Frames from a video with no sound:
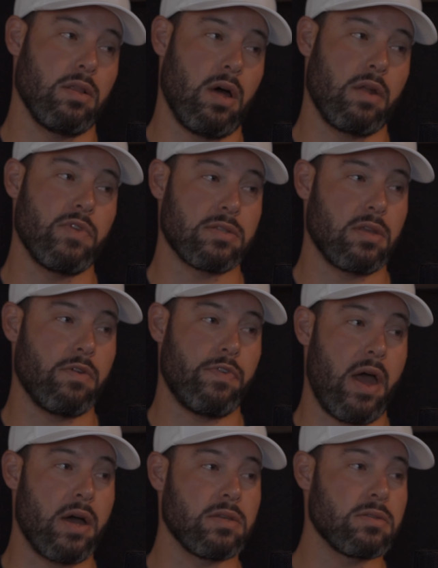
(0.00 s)
a lot of that stuff
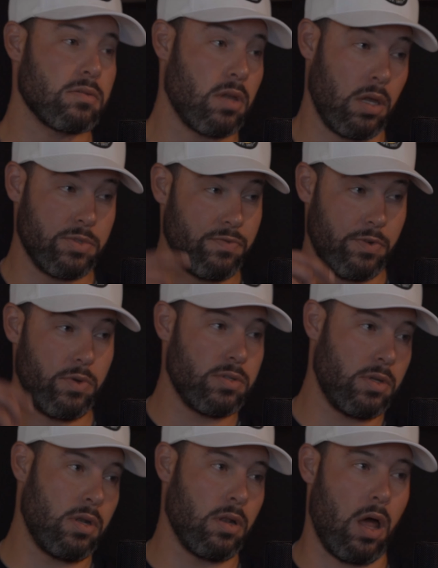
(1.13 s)
has came to
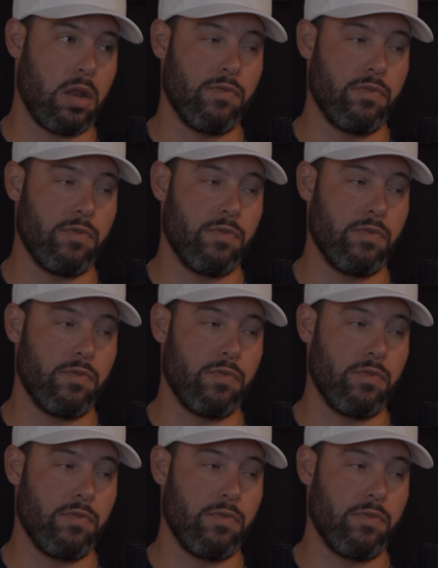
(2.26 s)
fruition, and right.